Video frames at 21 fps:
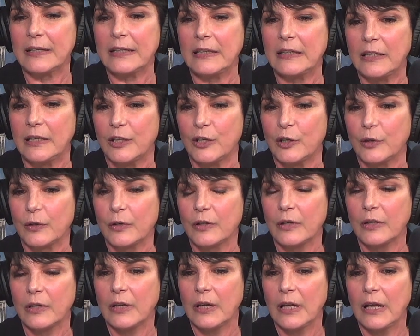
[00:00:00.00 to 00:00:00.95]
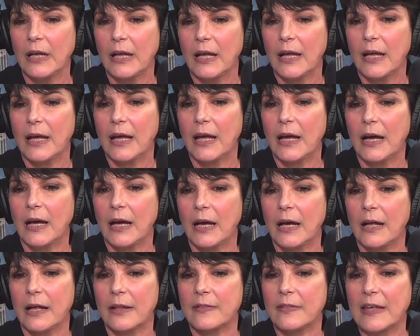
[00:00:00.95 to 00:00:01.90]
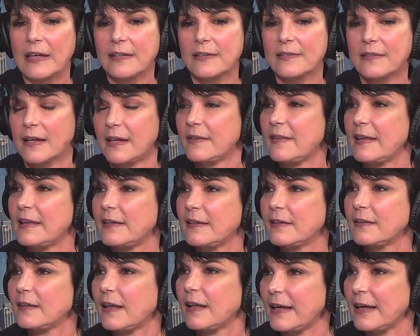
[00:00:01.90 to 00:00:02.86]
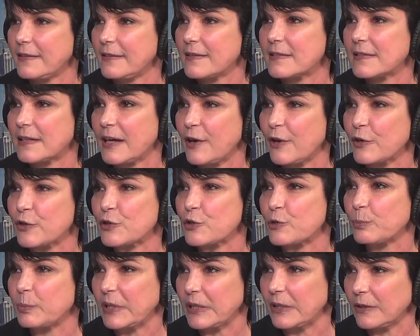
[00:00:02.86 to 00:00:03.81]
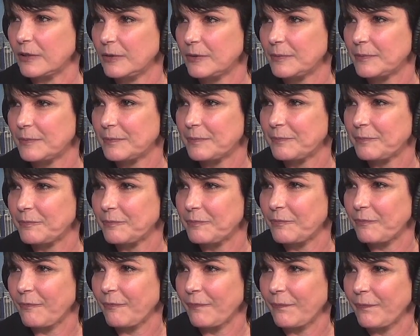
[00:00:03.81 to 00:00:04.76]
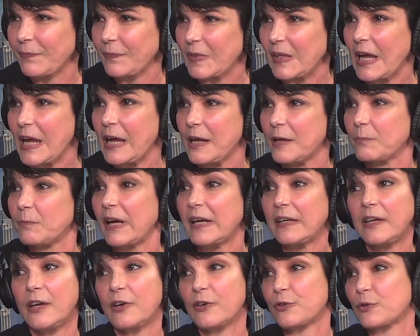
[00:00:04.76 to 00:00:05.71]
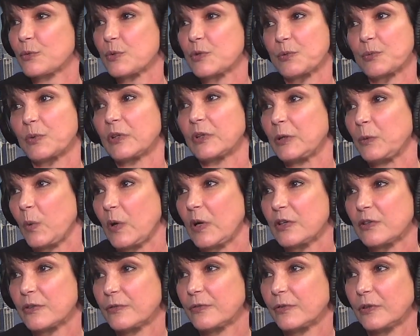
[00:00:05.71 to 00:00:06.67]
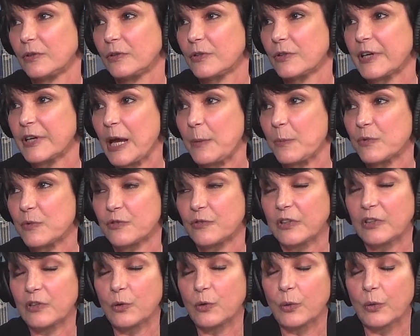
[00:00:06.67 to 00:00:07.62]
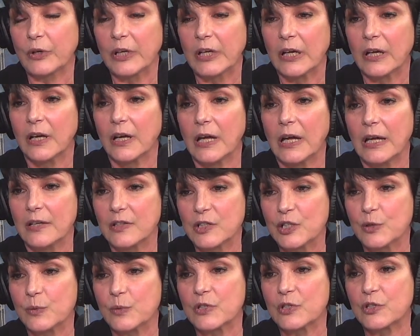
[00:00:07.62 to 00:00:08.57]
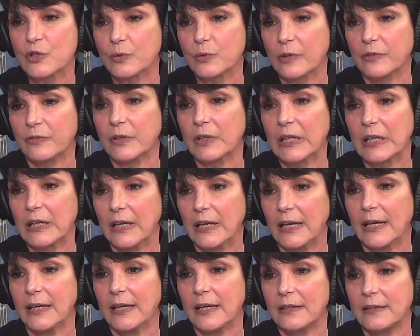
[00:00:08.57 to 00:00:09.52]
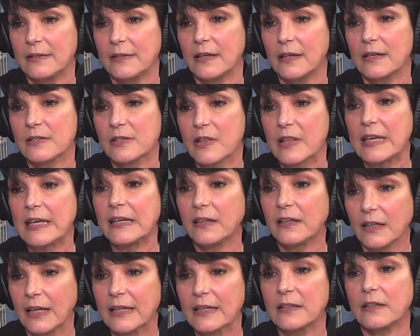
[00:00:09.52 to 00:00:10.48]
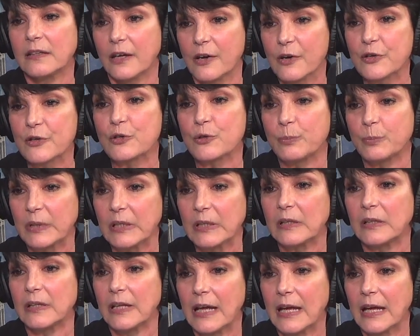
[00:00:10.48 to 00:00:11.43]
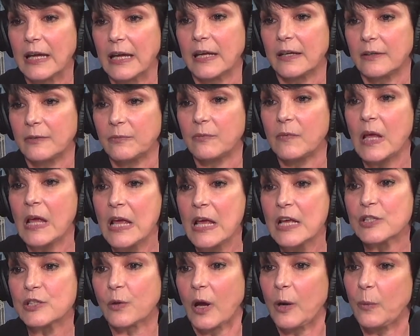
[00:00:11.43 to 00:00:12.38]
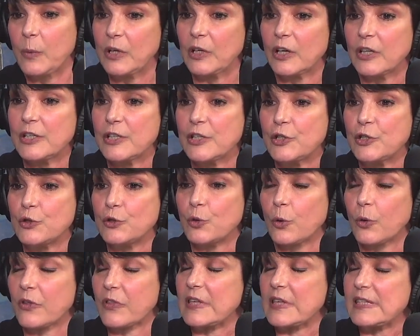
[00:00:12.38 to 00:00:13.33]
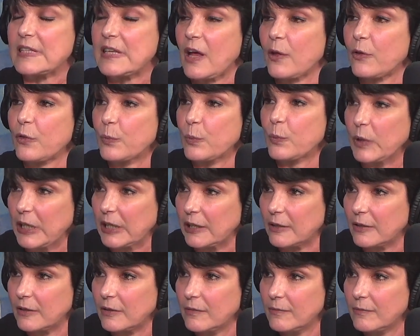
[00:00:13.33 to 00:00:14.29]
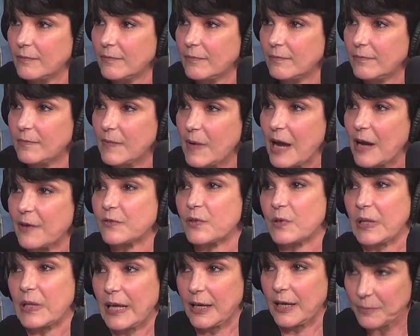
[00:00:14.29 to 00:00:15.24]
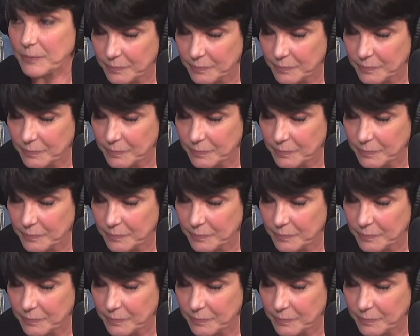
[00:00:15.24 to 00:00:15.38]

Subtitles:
a year. They decided they didn't like this character, Bill. And my character was really wonderful. Right. Her name was Victoria, and yes, she was terrific. And so they didn't like the character, Bill. And so I went on to do North and South 3 that.